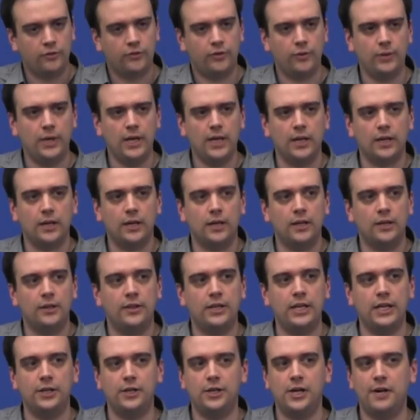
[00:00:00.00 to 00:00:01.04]
So yeah,
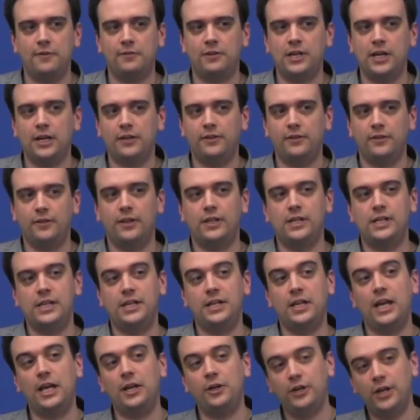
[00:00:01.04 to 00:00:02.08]
the
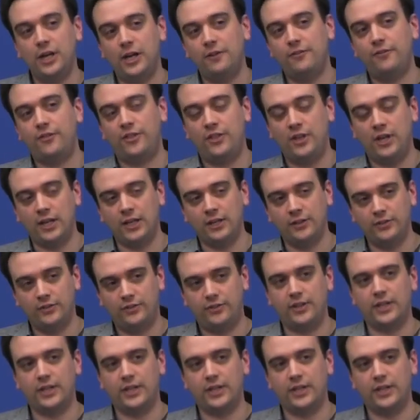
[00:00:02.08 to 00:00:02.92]
Internet of Things,